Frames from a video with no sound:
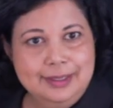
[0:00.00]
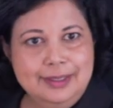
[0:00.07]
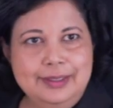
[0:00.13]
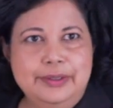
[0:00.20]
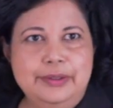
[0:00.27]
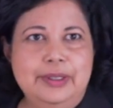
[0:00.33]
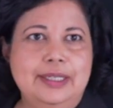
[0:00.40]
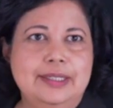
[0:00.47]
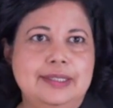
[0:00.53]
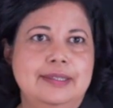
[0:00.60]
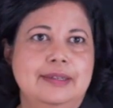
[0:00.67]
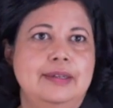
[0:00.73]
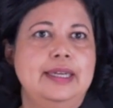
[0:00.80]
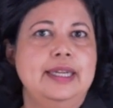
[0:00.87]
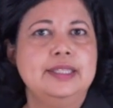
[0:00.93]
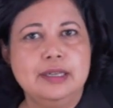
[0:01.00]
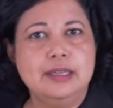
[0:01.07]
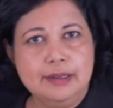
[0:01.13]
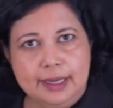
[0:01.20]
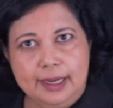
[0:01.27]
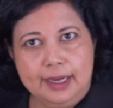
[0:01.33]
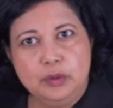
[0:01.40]
All right, so let's
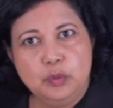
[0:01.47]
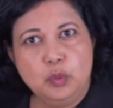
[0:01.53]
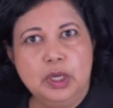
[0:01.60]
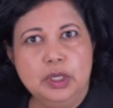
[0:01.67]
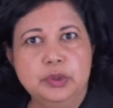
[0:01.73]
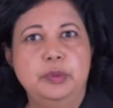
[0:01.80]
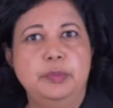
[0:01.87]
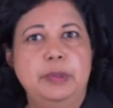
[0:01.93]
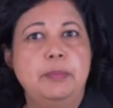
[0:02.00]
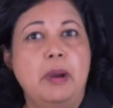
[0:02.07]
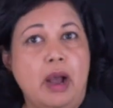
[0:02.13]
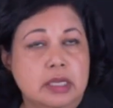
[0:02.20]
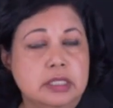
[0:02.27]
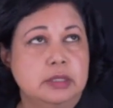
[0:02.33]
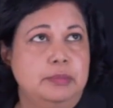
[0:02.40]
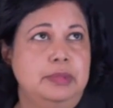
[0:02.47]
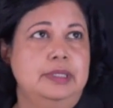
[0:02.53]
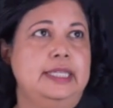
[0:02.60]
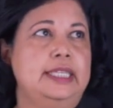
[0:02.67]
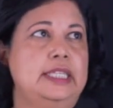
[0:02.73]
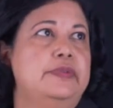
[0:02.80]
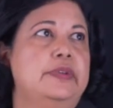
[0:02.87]
look at what could be
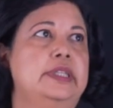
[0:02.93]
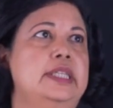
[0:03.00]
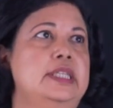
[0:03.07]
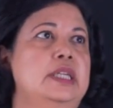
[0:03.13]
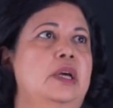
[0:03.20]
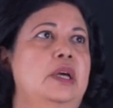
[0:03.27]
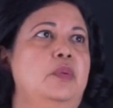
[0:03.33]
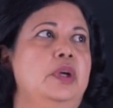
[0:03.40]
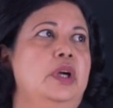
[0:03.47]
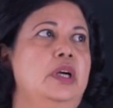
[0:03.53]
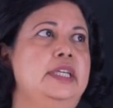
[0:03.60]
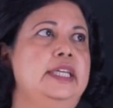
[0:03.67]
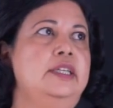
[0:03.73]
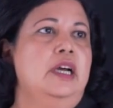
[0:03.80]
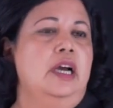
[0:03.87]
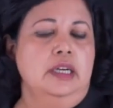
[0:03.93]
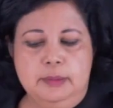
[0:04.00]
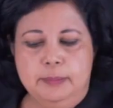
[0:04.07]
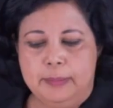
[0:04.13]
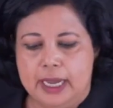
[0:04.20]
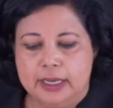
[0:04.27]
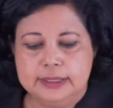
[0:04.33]
possibilities for this. We already talked
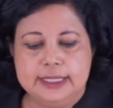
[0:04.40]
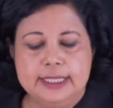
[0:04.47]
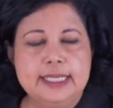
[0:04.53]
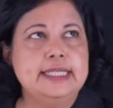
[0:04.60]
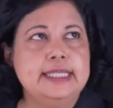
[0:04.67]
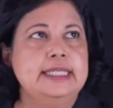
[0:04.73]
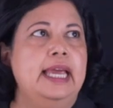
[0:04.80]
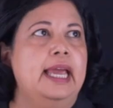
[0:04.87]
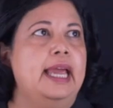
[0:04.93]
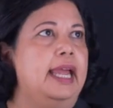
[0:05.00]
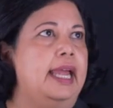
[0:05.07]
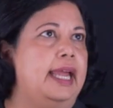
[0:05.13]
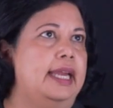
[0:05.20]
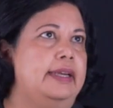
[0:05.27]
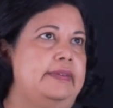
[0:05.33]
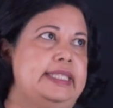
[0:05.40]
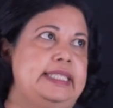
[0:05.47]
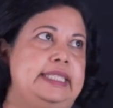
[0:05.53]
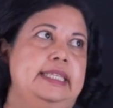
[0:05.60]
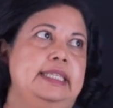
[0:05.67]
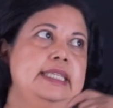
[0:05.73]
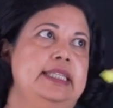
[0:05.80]
about this, and we
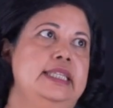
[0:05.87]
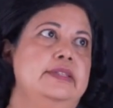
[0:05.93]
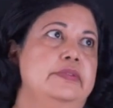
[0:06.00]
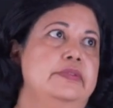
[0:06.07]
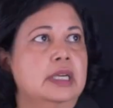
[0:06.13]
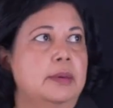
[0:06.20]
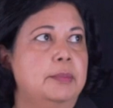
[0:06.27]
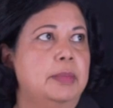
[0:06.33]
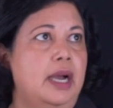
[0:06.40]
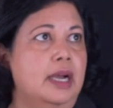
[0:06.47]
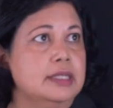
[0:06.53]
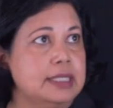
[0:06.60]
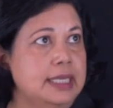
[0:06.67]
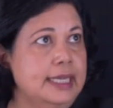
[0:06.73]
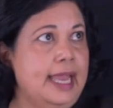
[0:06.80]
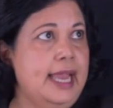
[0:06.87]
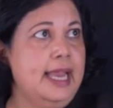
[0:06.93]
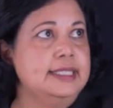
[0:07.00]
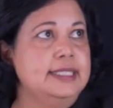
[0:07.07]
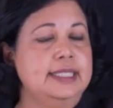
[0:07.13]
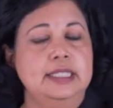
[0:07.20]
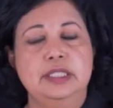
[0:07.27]
said this is carboxylic
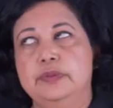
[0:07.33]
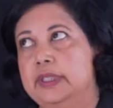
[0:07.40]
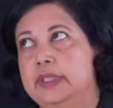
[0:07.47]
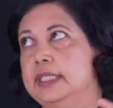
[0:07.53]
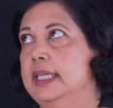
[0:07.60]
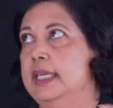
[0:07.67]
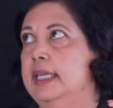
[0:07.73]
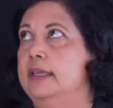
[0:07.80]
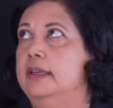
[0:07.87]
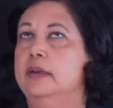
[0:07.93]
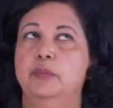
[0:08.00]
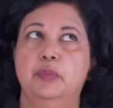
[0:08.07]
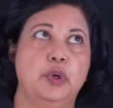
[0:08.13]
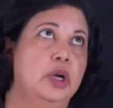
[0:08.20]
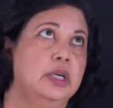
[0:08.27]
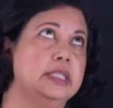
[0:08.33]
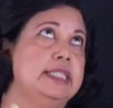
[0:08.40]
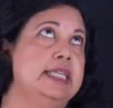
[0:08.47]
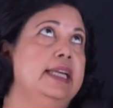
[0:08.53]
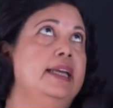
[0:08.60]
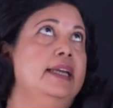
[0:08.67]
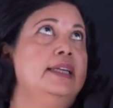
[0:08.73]
acids. We said broad
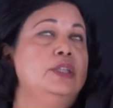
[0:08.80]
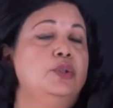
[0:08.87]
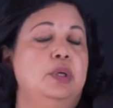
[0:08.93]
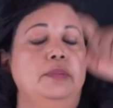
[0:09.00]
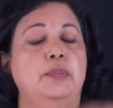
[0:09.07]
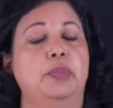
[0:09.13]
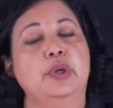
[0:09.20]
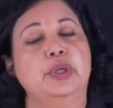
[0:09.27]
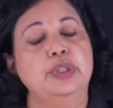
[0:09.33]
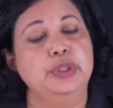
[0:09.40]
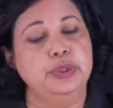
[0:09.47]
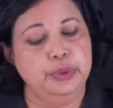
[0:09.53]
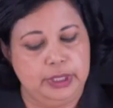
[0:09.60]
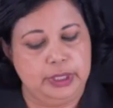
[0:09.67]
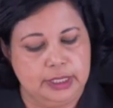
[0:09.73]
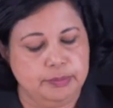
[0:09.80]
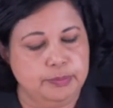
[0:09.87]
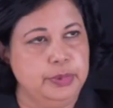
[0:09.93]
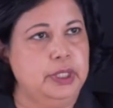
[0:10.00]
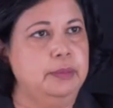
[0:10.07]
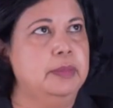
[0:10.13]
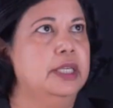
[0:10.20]
singlet, 12.2. That's
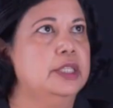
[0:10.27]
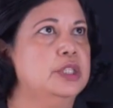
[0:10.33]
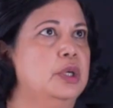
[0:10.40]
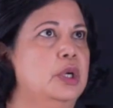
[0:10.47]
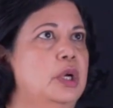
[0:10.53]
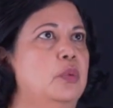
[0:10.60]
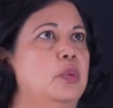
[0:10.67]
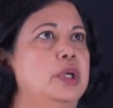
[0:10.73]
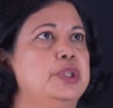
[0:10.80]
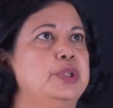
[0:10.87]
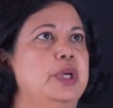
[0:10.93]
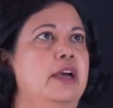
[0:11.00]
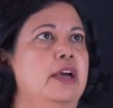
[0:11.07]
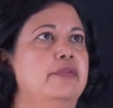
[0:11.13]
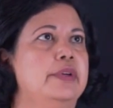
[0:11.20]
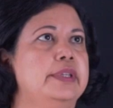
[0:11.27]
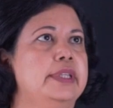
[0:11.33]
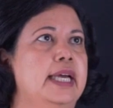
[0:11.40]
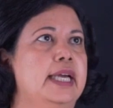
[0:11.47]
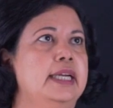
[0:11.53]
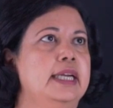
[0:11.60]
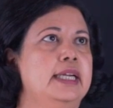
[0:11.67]
pretty much what you have for that.